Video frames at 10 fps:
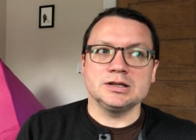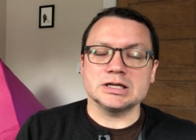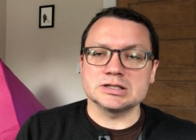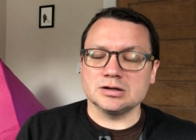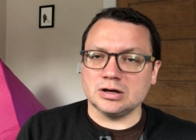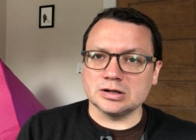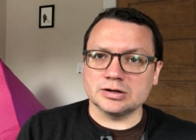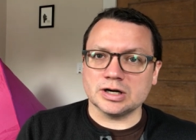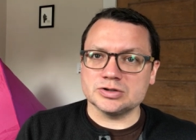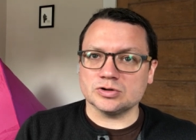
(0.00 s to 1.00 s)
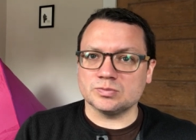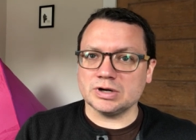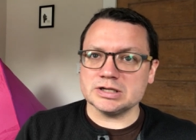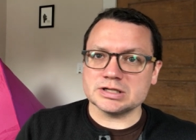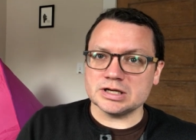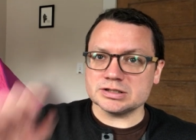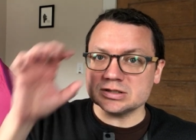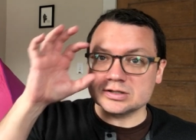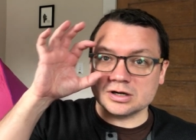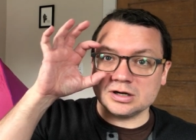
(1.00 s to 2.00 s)
that's a long and gradual process.
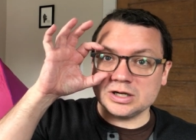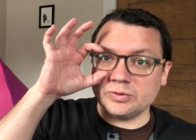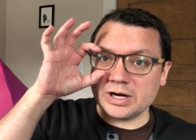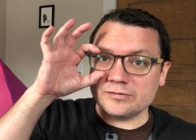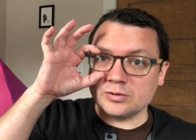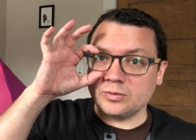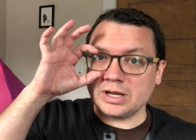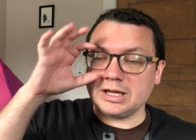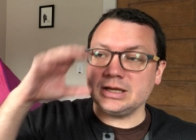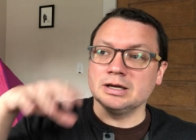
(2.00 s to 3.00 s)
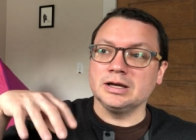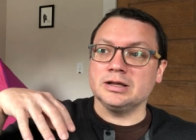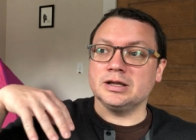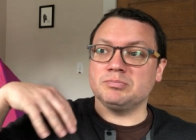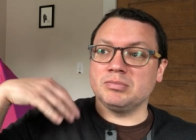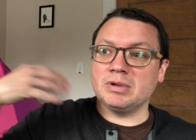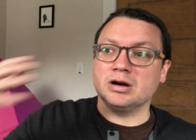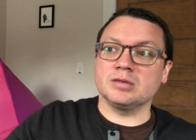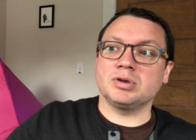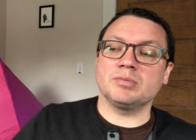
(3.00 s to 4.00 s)
And certainly, whatever way that
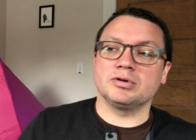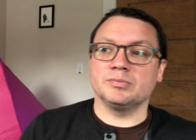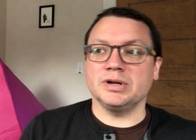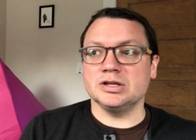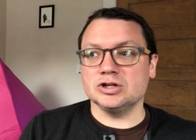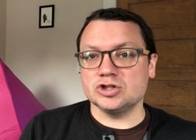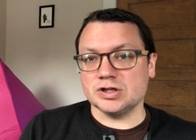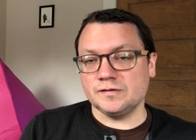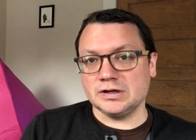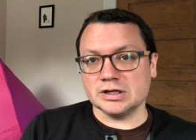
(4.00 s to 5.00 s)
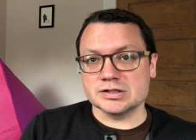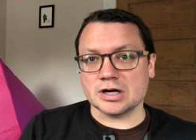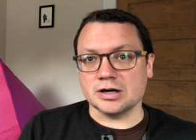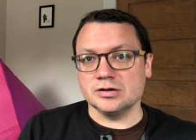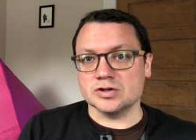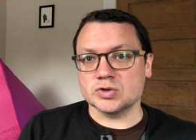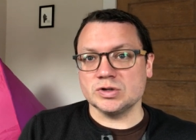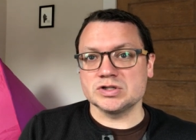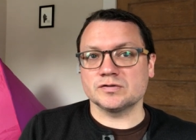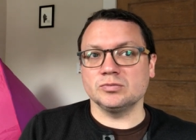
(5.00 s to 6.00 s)
American popular opinion is shifting and starting to
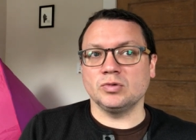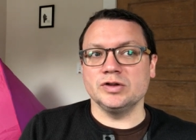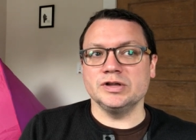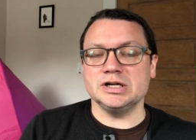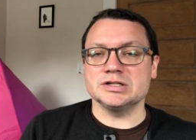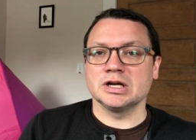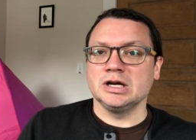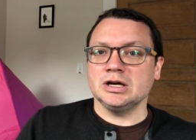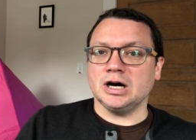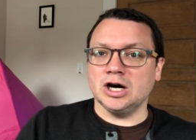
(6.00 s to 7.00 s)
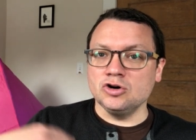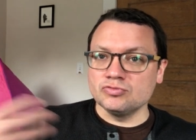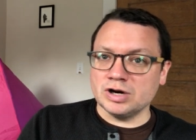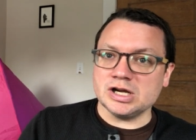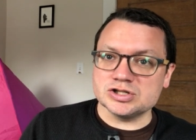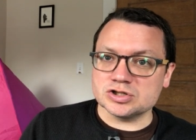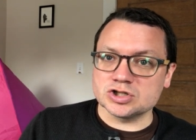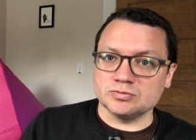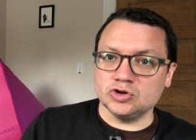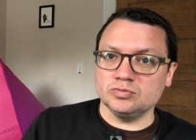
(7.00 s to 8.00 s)
switch from one that is outraged at
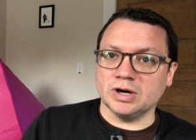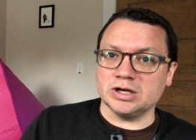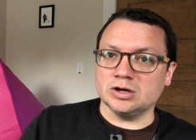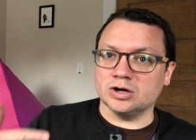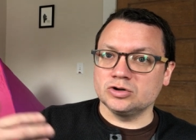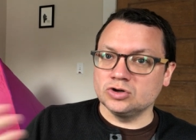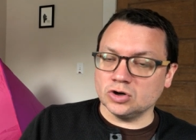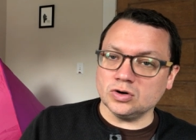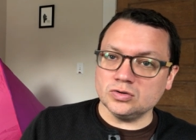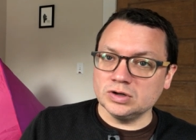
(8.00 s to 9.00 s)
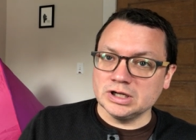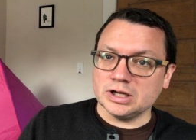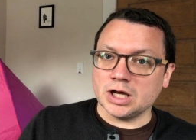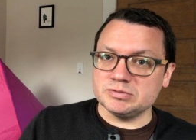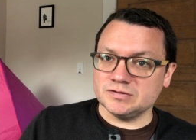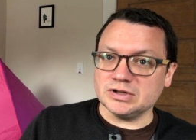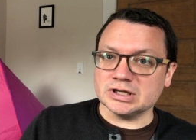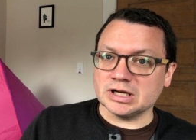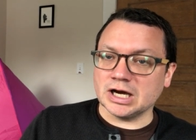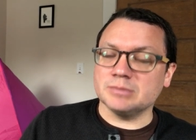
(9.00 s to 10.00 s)
someone who might not go um, to
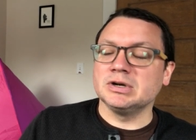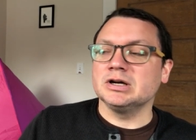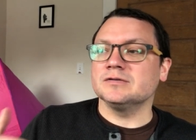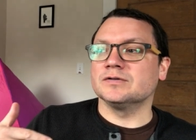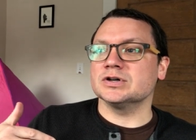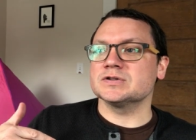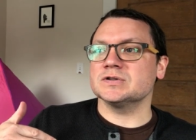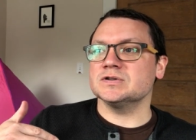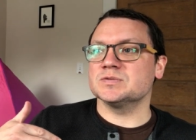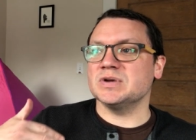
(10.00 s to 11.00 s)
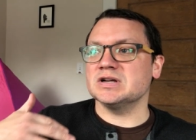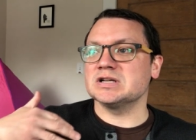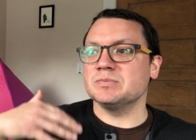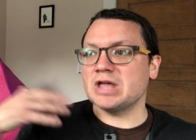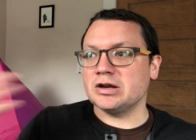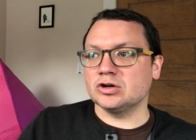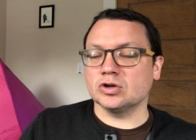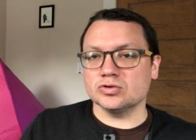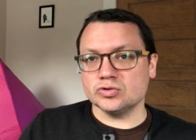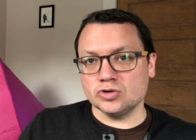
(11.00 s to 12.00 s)
Vietnam versus being sympathetic to
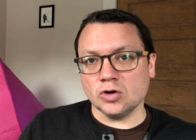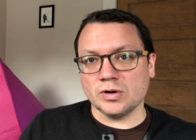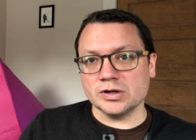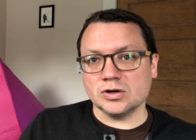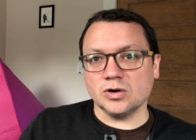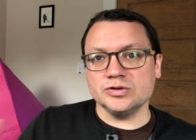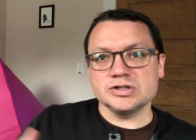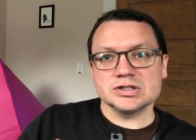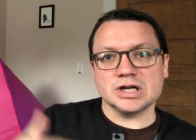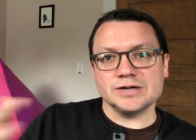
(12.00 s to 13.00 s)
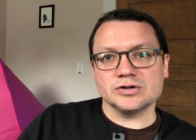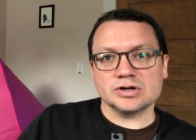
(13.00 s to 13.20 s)
those who don't want to go. This is kind of a